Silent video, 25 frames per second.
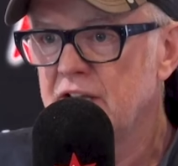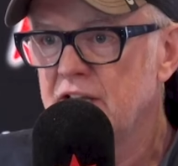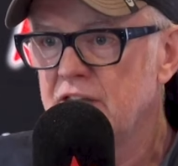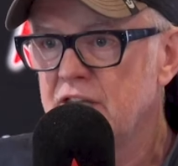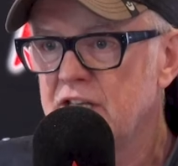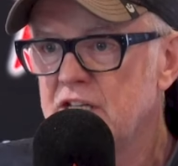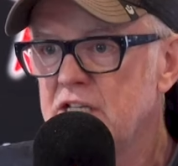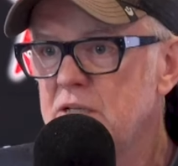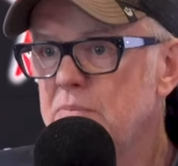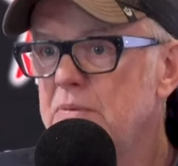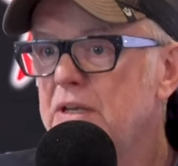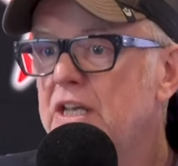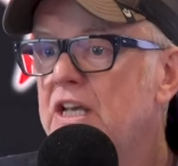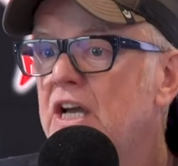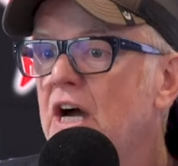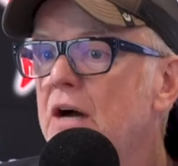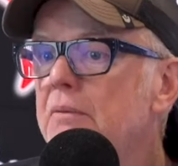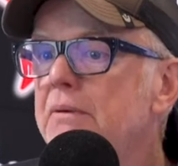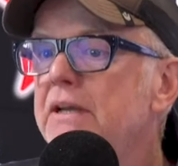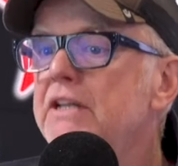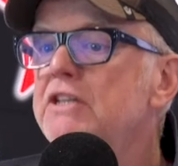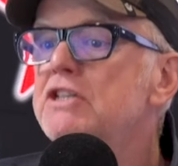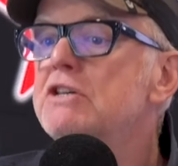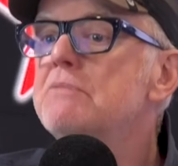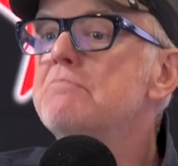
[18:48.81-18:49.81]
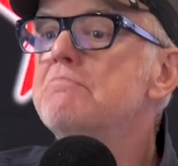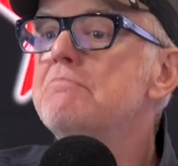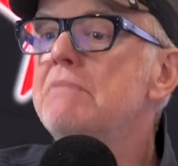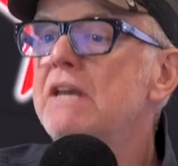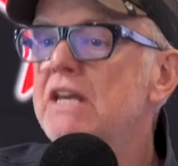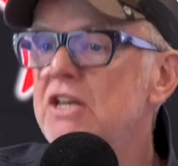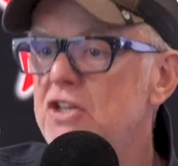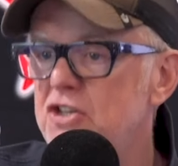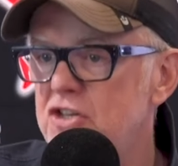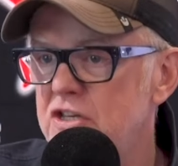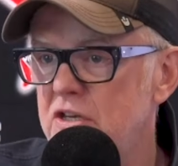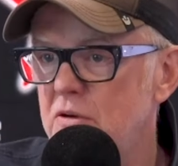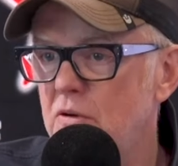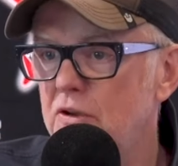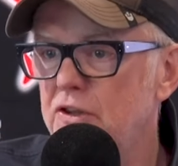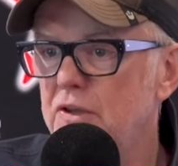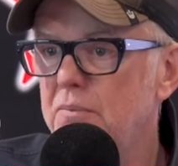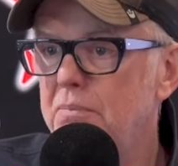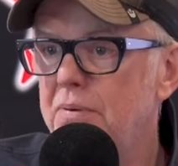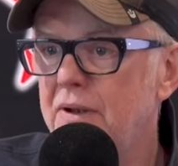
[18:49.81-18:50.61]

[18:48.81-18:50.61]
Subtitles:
They should be coming to meet you on the